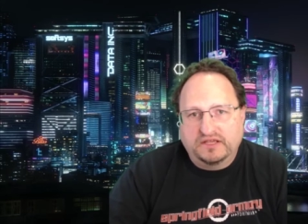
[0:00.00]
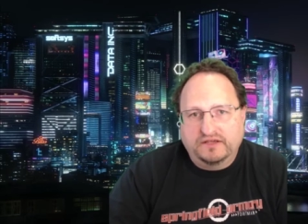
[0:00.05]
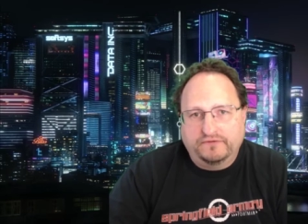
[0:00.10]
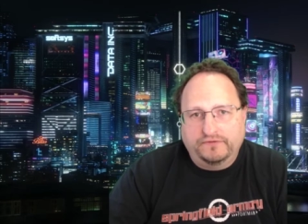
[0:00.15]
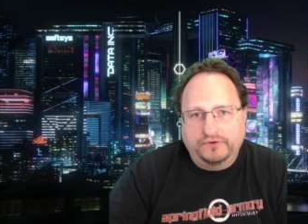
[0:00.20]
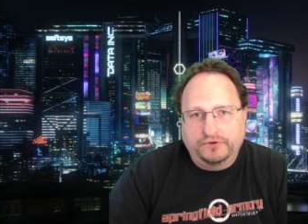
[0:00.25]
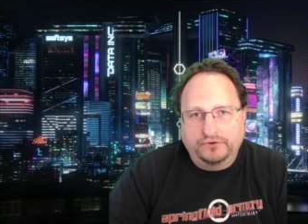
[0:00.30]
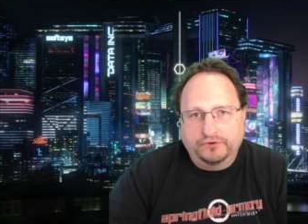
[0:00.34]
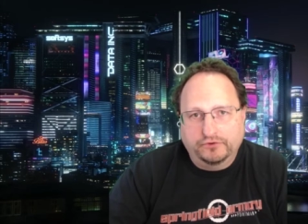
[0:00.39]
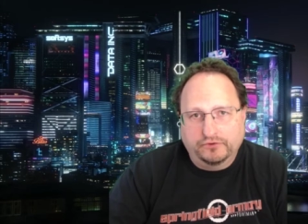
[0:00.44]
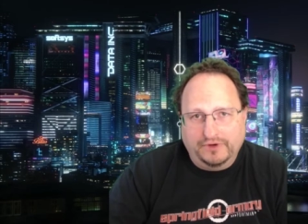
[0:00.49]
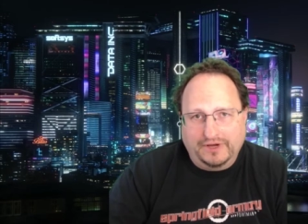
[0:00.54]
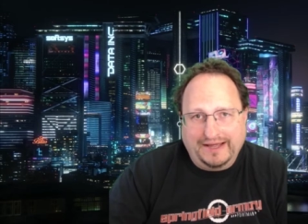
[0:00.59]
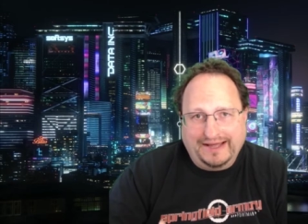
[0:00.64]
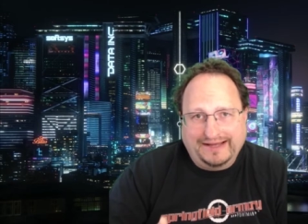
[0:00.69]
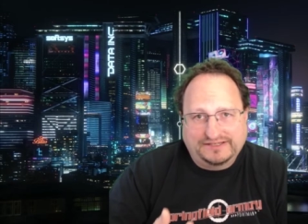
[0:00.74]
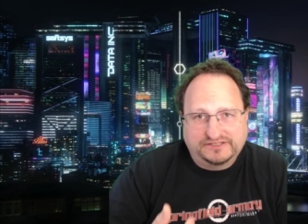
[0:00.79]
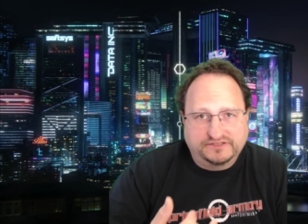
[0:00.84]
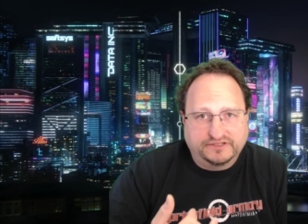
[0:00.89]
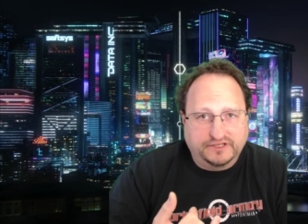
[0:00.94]
if you're
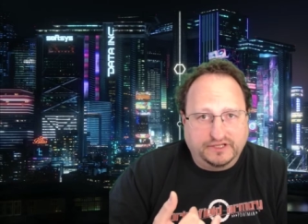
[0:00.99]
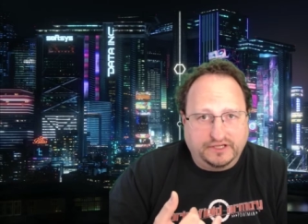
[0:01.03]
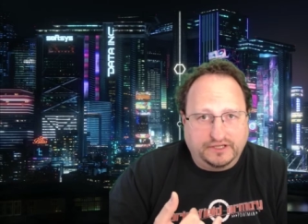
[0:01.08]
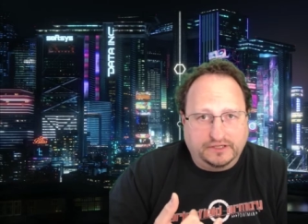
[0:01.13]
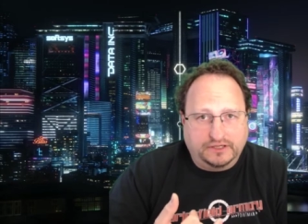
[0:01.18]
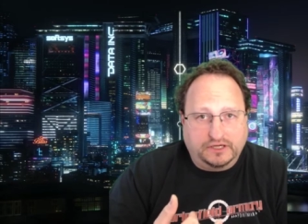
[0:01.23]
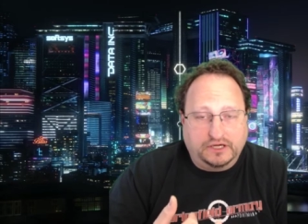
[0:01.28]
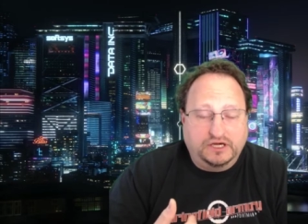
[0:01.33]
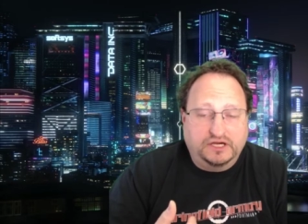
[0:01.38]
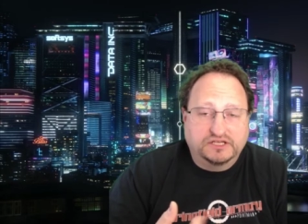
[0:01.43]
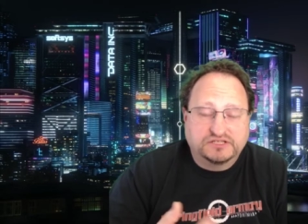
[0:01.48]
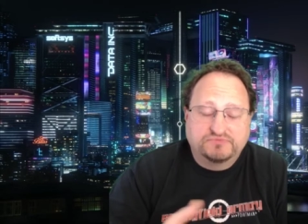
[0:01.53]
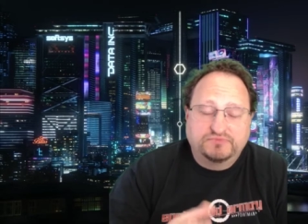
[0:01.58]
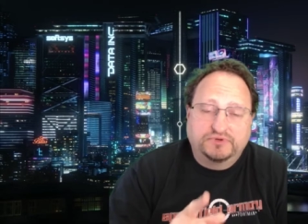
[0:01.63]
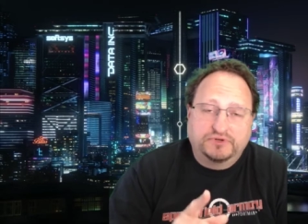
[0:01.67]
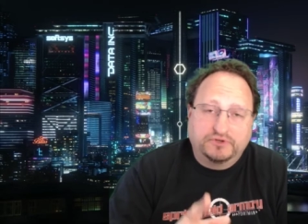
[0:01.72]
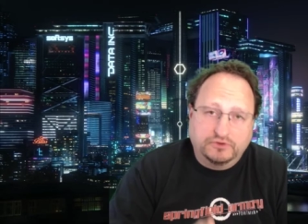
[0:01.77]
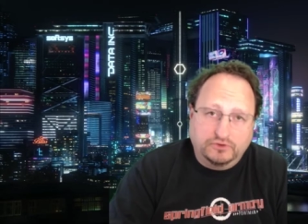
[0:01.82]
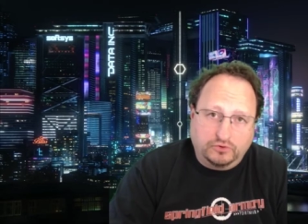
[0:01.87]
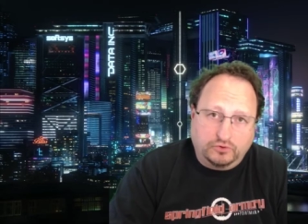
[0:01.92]
actually in a
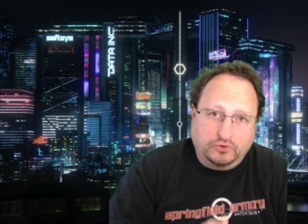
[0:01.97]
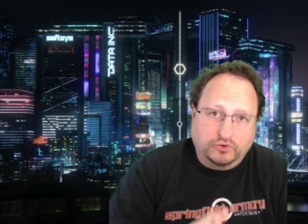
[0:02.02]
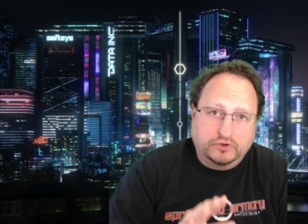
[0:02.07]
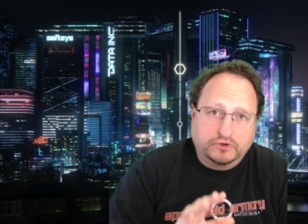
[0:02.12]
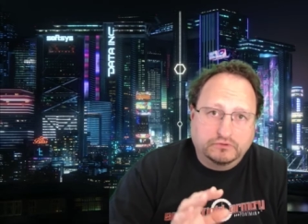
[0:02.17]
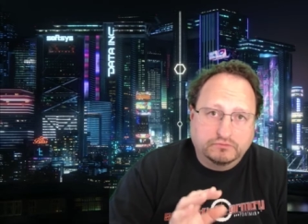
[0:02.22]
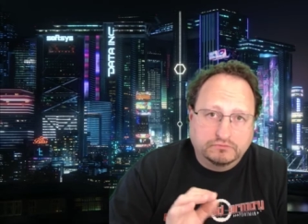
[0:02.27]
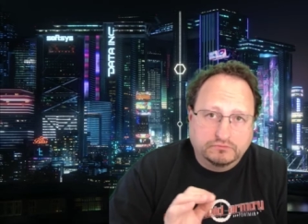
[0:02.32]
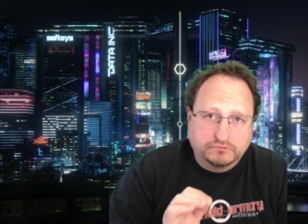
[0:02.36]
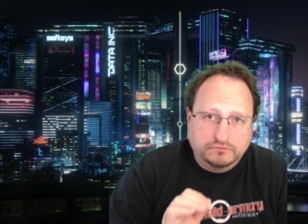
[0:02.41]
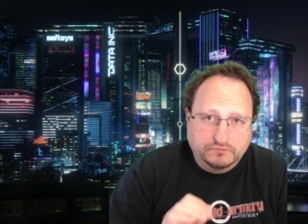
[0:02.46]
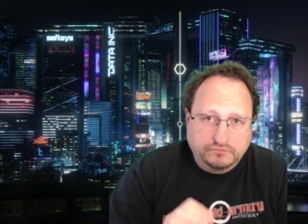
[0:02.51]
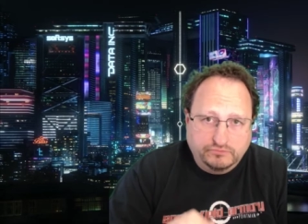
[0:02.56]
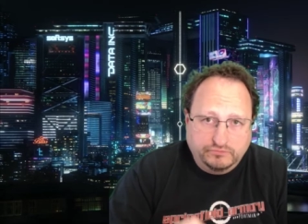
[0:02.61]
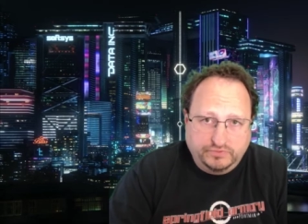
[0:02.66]
hospital or